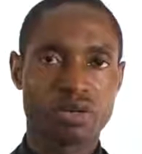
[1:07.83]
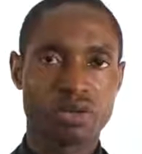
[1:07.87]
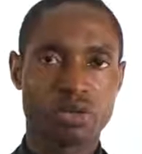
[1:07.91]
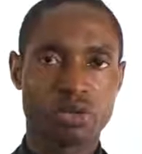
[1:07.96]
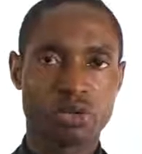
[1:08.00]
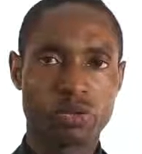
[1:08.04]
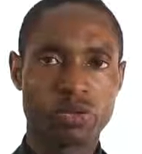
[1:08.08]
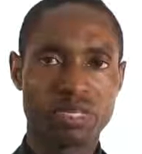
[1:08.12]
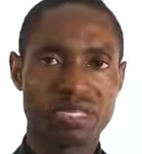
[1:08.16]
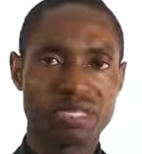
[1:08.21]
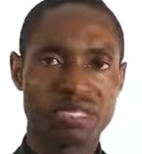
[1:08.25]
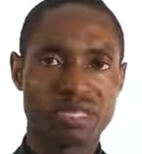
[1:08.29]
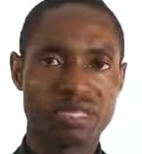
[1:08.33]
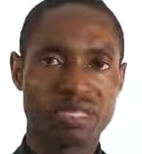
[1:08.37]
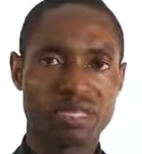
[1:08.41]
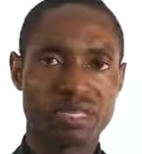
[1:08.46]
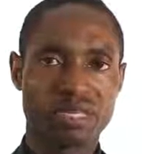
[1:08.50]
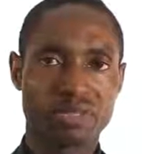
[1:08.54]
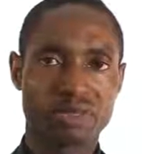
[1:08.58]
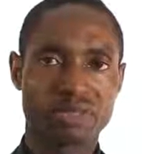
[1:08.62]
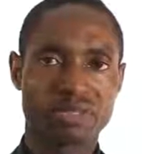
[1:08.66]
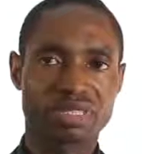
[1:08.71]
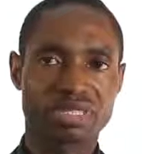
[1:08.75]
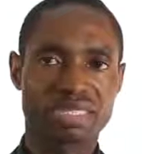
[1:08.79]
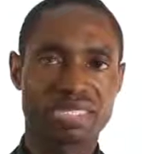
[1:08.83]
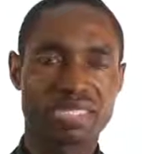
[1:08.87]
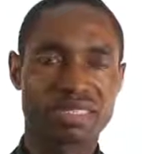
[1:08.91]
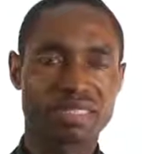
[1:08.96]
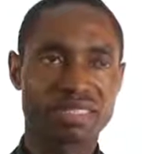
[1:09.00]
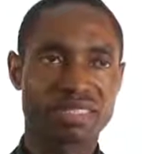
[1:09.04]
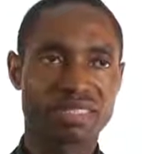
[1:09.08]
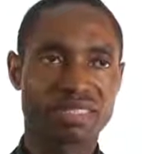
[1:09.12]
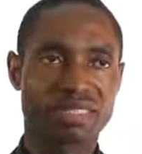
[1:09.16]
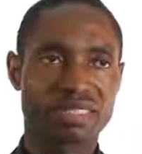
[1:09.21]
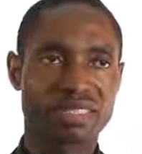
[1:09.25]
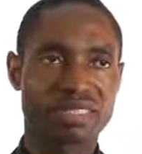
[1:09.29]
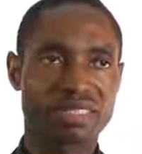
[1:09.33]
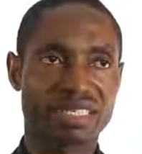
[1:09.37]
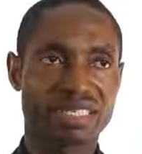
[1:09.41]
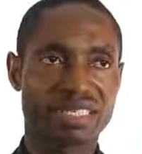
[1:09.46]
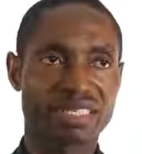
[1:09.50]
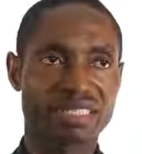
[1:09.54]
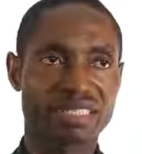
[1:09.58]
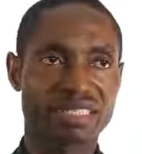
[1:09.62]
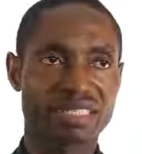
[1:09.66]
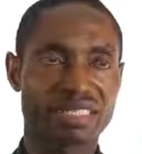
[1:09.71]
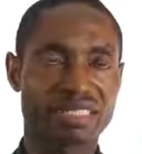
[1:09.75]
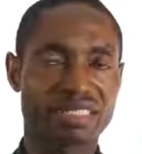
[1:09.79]
Always contact the
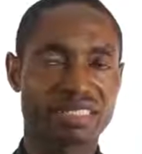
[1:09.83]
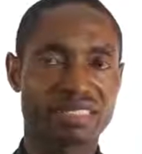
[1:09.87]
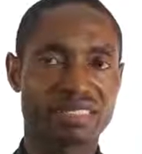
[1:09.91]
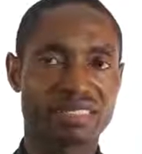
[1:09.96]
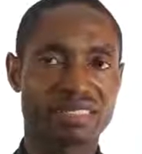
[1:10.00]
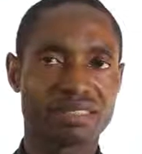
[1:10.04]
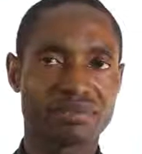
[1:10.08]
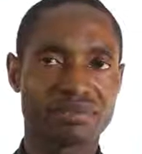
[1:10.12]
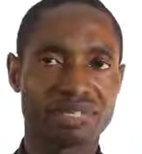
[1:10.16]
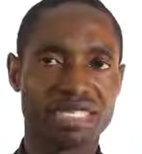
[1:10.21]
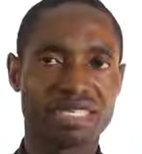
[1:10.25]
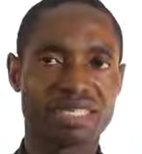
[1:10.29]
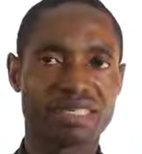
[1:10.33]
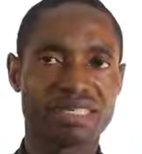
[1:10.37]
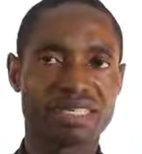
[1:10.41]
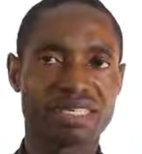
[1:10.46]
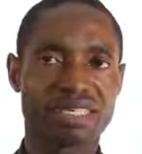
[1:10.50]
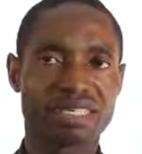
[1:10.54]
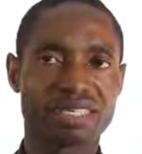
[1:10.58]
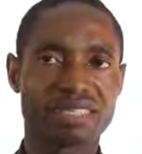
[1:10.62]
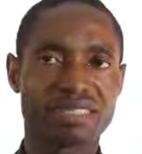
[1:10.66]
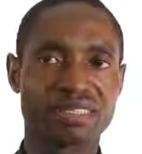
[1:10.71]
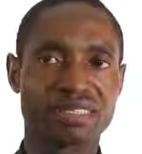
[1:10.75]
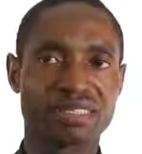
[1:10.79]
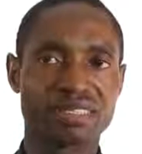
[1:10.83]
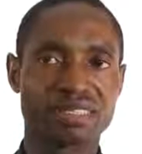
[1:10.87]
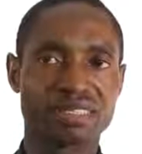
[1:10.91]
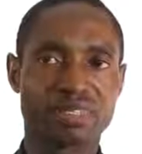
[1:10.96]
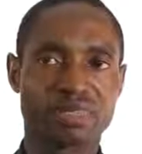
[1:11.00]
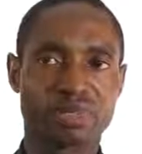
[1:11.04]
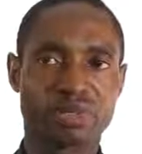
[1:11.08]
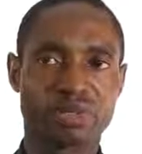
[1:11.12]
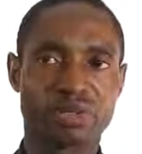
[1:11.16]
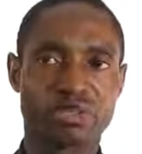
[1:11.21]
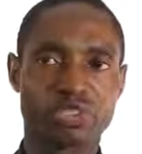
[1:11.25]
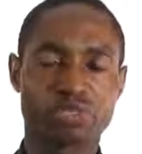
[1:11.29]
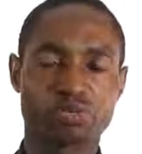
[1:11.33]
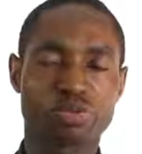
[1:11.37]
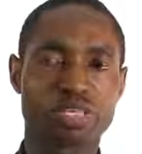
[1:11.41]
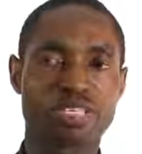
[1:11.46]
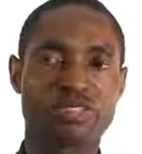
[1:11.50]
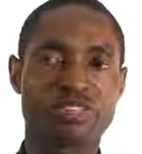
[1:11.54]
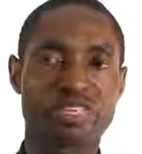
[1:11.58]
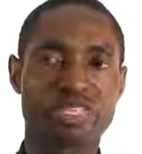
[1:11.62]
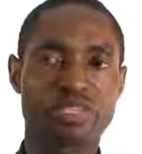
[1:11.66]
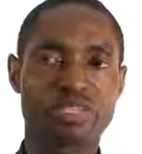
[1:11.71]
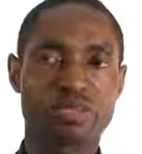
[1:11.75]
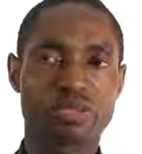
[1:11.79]
site manager or
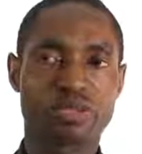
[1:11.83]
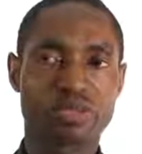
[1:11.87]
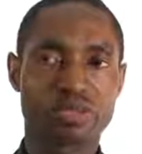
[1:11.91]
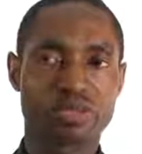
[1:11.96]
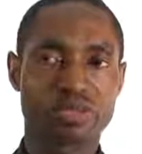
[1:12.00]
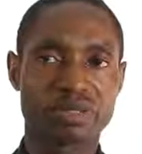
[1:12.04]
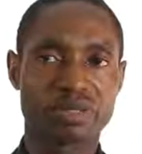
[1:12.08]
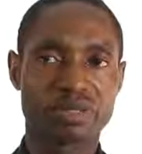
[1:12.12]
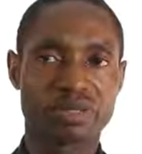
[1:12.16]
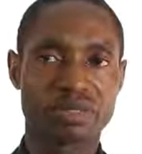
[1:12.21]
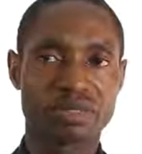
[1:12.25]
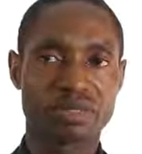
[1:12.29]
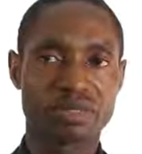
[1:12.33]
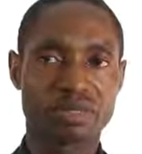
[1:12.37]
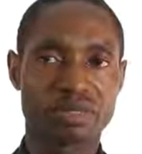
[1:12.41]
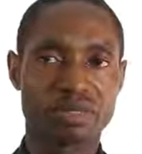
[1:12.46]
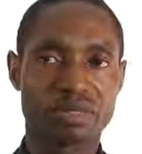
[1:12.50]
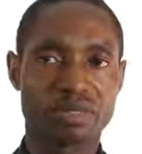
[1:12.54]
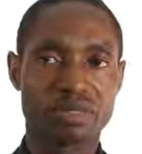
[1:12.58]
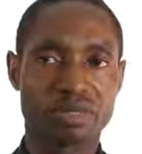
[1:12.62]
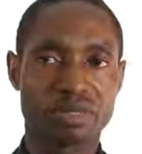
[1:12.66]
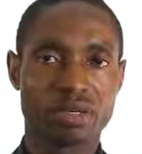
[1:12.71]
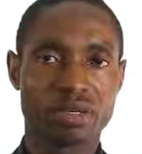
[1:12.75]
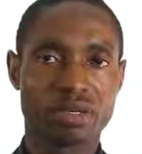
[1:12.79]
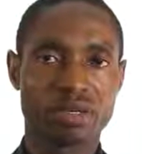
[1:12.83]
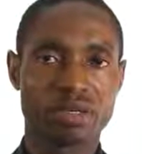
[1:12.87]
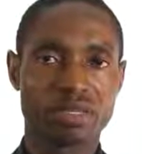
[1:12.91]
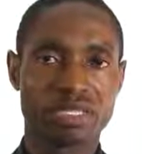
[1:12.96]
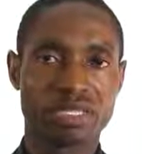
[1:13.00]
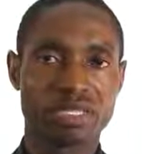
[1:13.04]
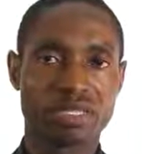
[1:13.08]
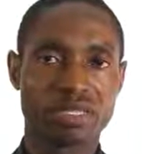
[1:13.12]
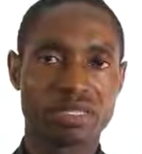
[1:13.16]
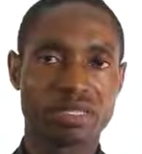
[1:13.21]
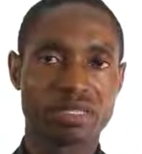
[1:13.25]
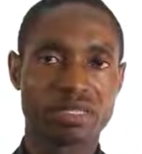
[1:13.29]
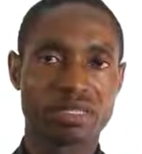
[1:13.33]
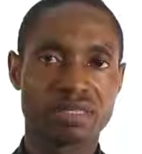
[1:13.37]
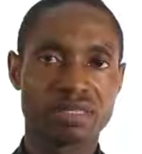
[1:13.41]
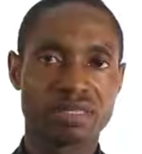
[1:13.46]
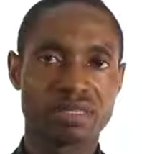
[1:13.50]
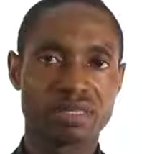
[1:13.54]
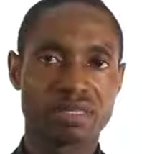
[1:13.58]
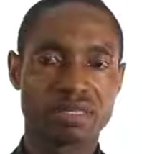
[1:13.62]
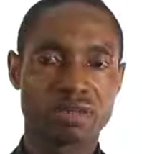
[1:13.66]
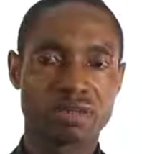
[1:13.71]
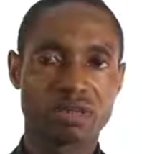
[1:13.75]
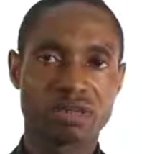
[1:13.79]
supervisor or the
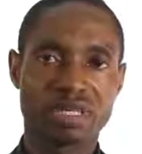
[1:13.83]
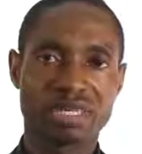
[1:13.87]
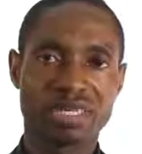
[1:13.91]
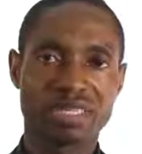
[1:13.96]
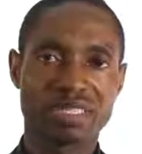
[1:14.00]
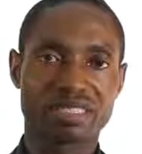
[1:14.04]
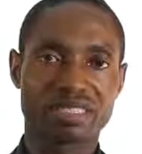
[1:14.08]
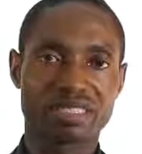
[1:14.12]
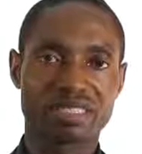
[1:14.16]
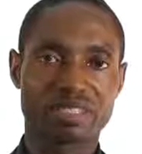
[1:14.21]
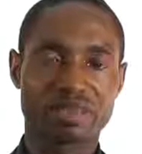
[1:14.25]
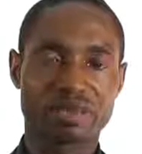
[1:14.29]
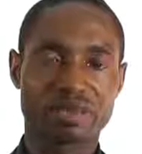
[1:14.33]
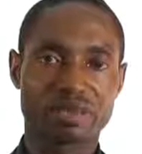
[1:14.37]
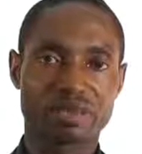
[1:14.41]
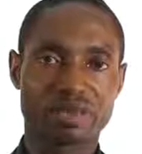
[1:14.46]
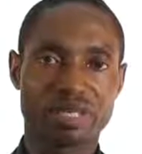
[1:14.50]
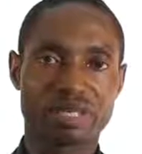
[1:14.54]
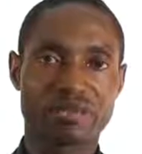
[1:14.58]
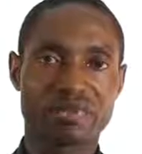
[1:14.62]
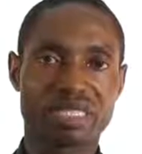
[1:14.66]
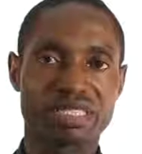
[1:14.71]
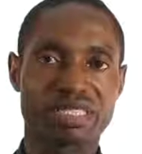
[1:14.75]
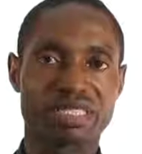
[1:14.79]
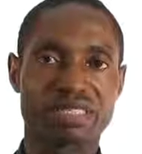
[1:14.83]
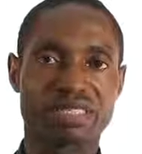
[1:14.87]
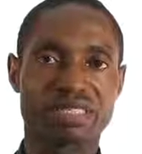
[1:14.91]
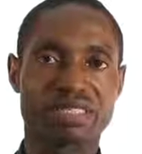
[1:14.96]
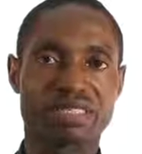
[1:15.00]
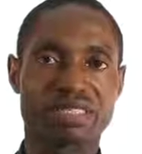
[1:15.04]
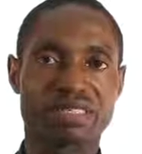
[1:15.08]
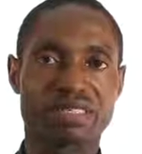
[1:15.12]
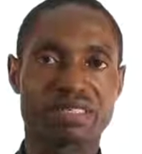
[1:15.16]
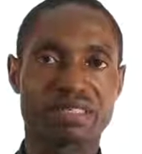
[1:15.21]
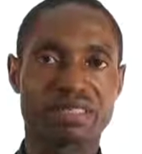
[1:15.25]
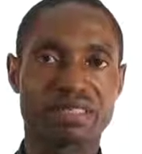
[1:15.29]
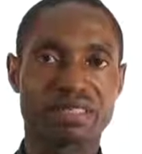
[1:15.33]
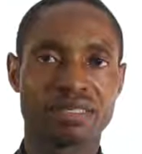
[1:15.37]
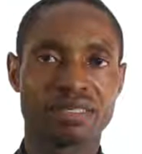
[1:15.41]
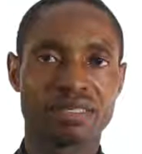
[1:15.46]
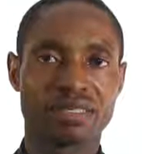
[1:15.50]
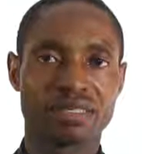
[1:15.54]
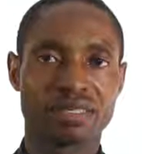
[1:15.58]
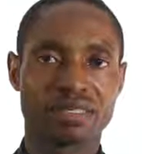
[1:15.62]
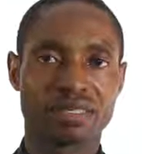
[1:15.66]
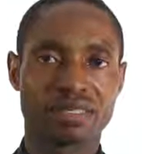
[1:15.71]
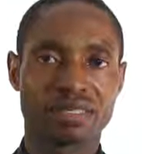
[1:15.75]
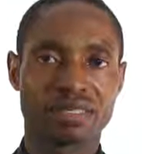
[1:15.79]
owner's premises.
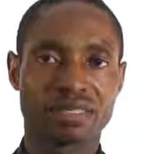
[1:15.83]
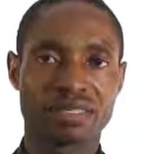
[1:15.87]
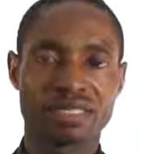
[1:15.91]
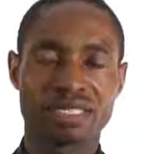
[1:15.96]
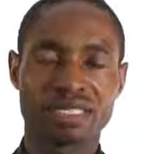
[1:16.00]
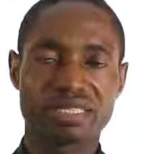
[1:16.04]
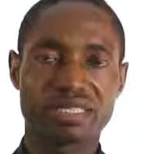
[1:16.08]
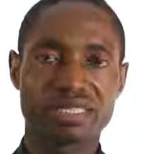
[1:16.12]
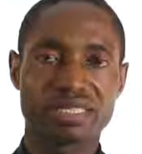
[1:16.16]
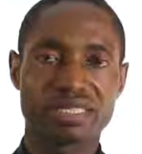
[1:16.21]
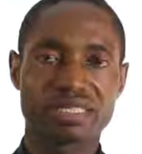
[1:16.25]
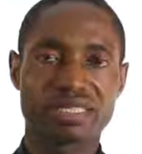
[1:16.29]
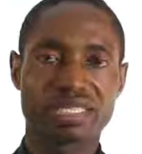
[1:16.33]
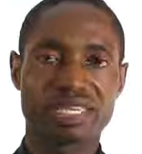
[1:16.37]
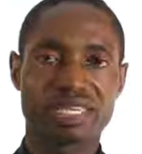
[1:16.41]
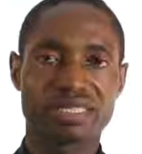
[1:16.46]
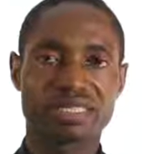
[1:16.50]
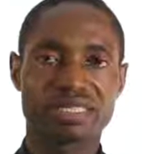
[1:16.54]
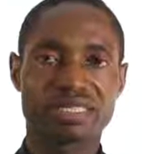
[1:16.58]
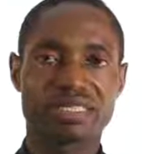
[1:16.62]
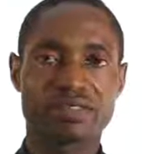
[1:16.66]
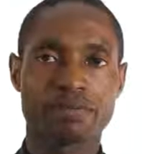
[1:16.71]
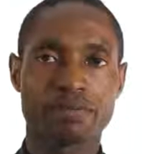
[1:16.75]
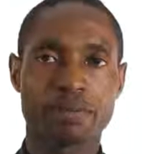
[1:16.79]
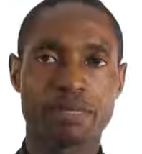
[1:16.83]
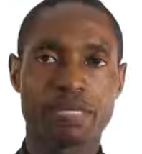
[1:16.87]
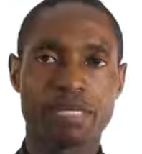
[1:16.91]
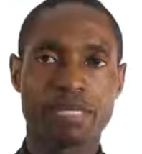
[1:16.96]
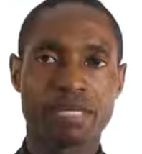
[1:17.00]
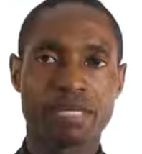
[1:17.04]
The reason is that